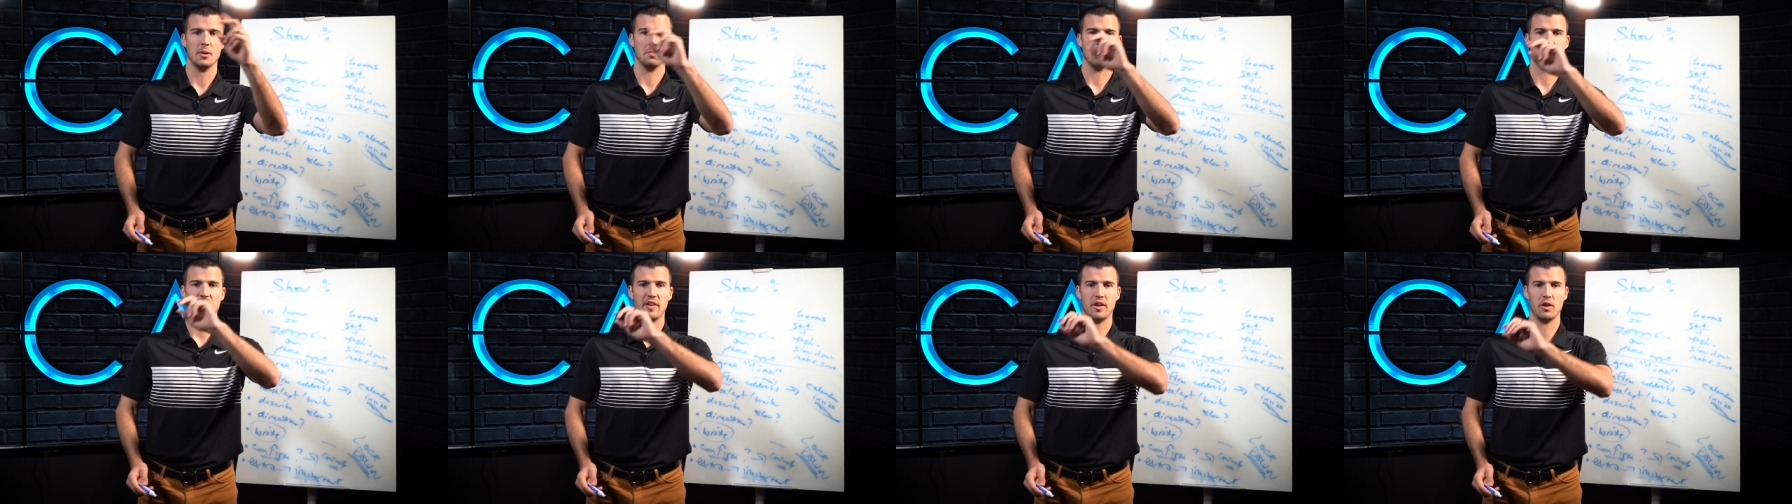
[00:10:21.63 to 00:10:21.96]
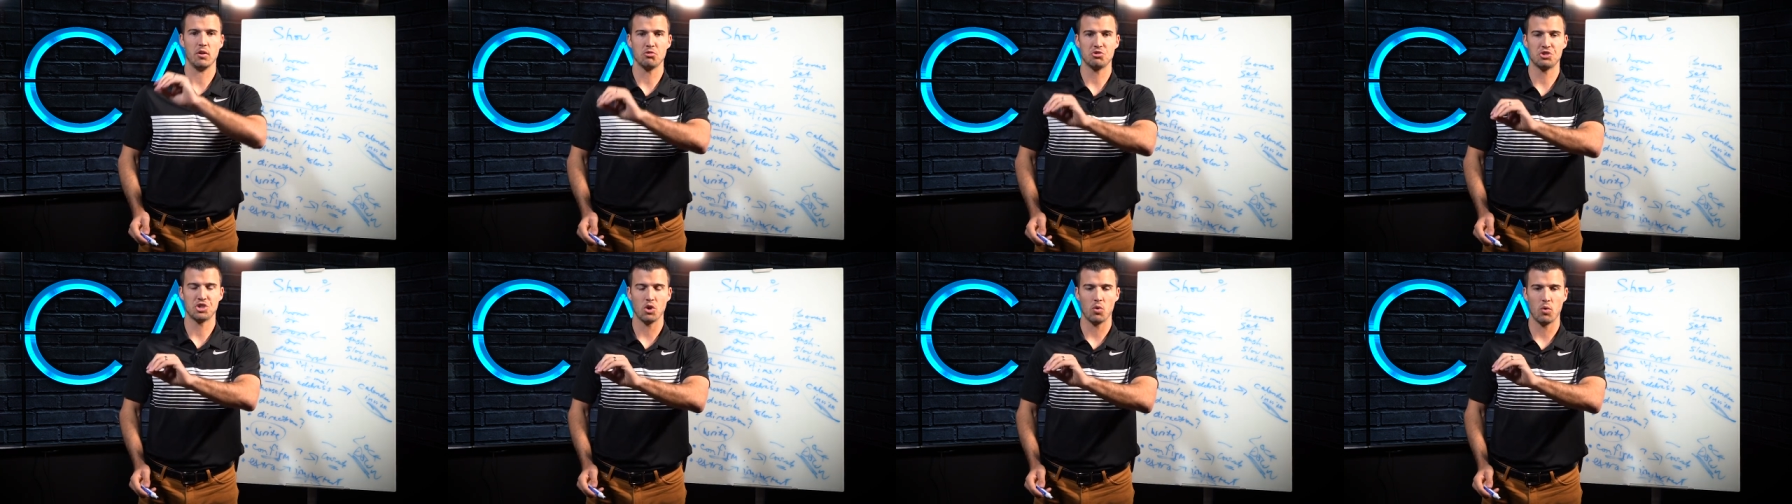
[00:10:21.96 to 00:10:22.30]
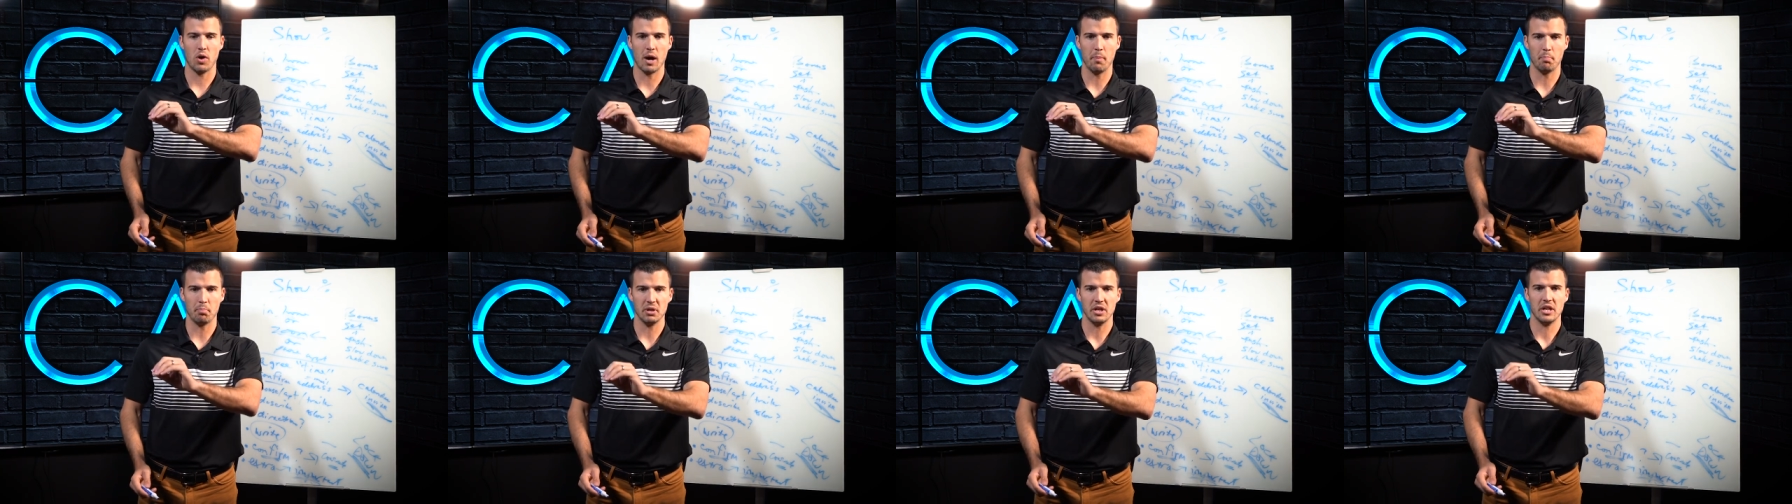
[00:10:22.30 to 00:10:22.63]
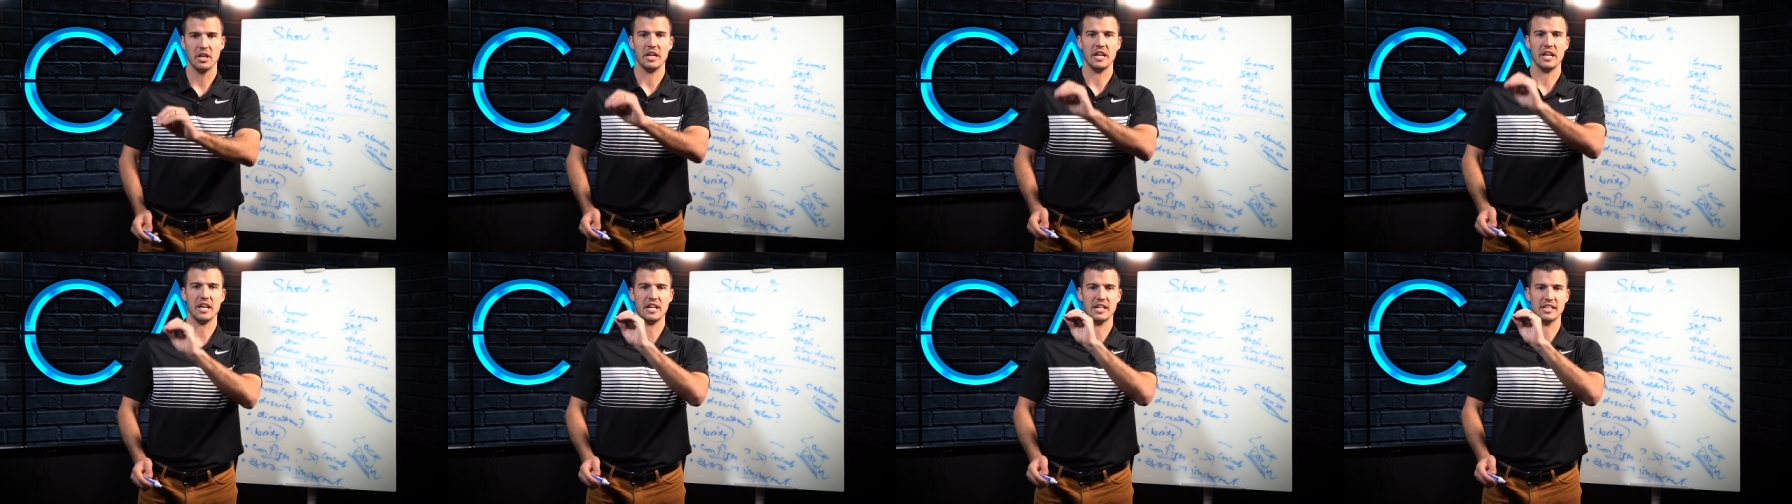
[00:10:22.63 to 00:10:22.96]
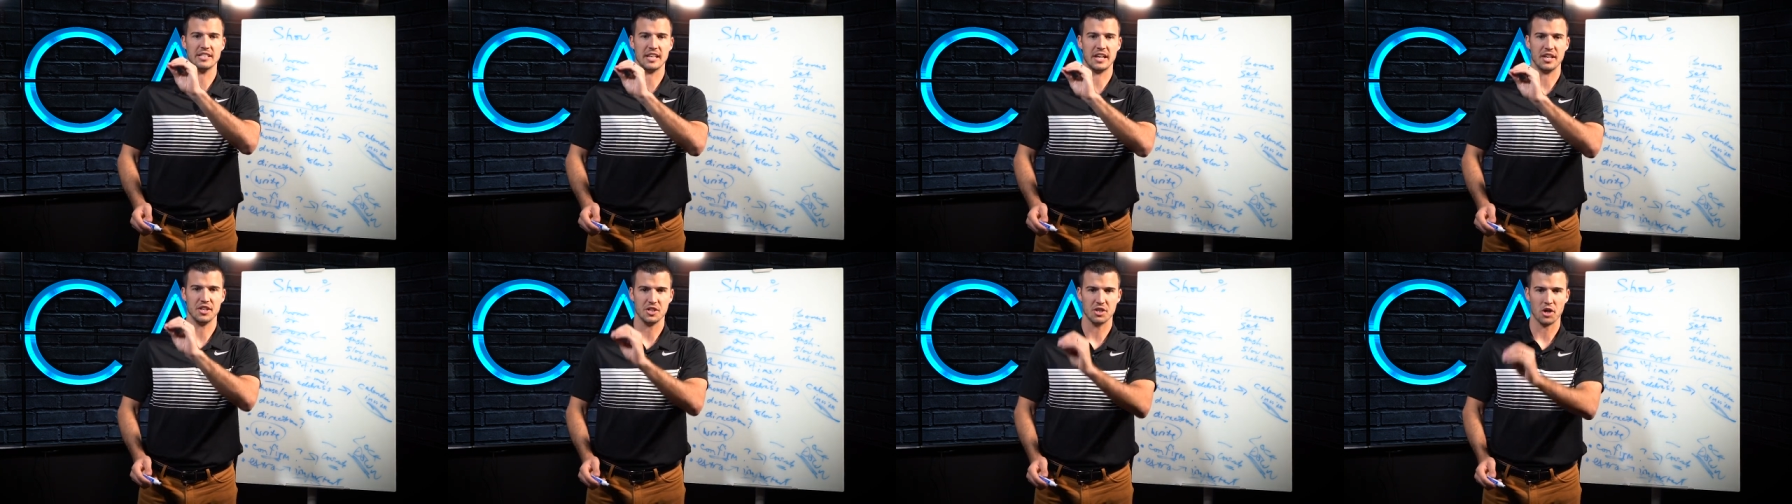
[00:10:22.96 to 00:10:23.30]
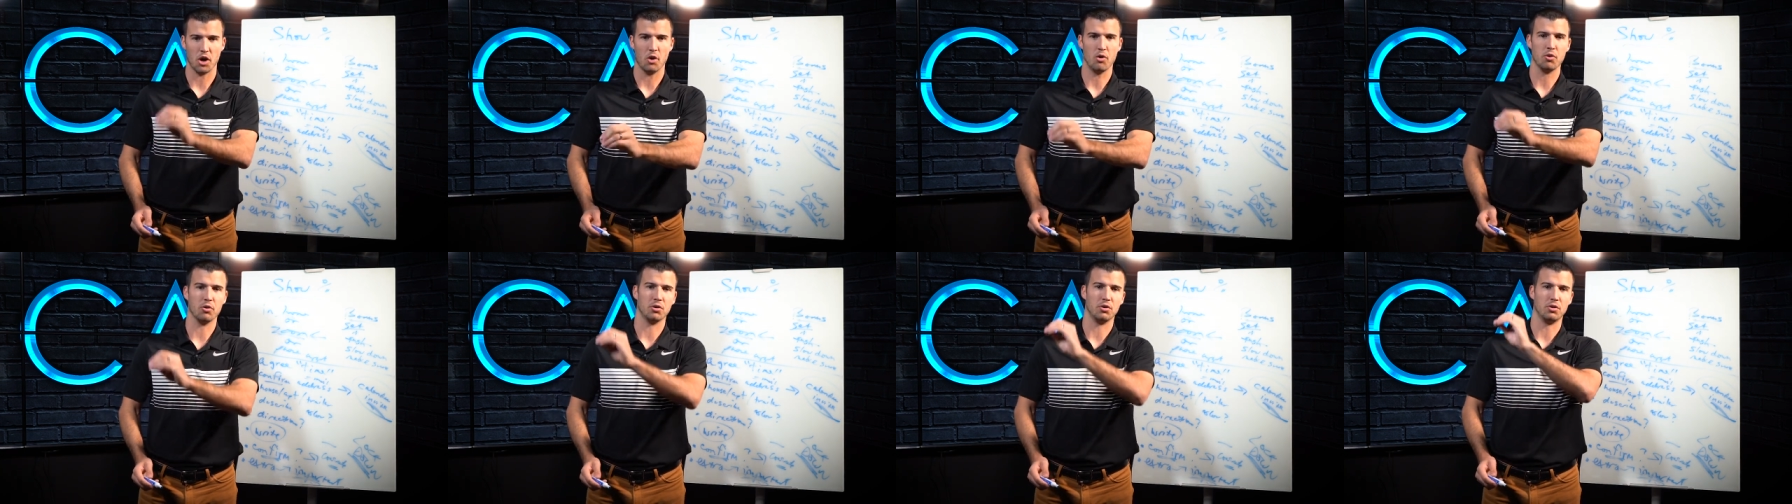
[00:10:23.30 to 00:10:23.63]
If they don't show up, it is a
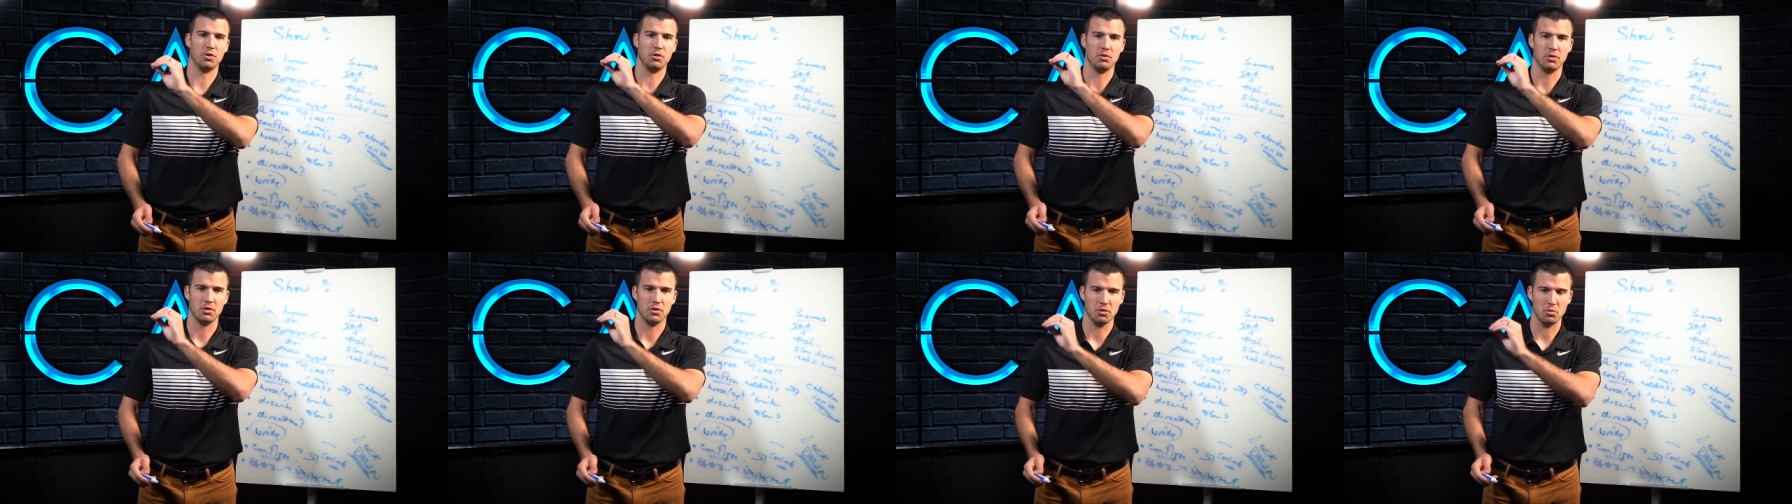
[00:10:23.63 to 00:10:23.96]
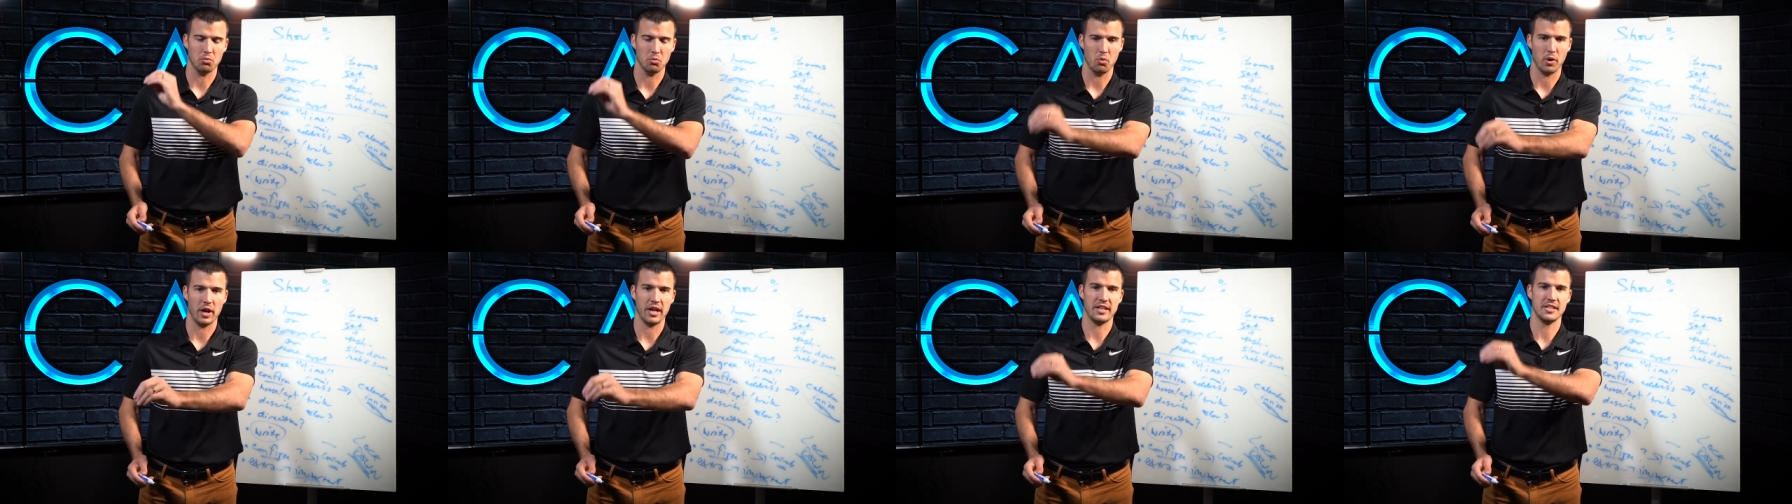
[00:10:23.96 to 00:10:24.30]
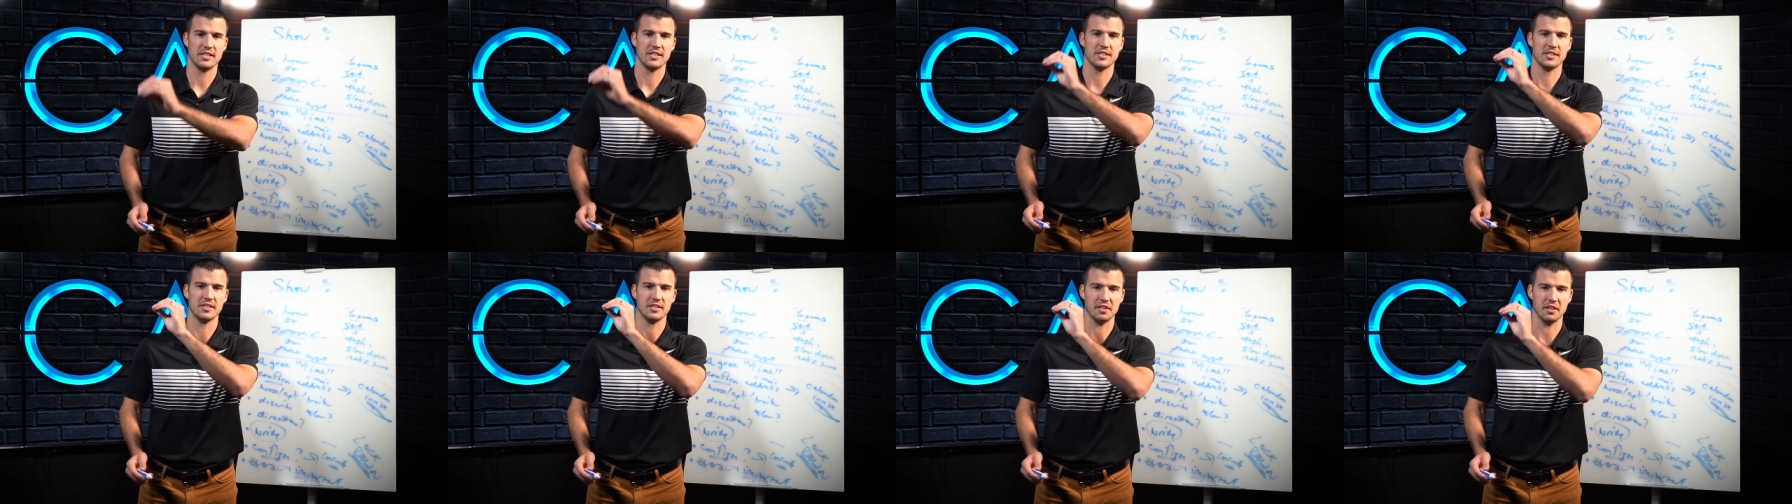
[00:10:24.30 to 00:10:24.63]
total waste.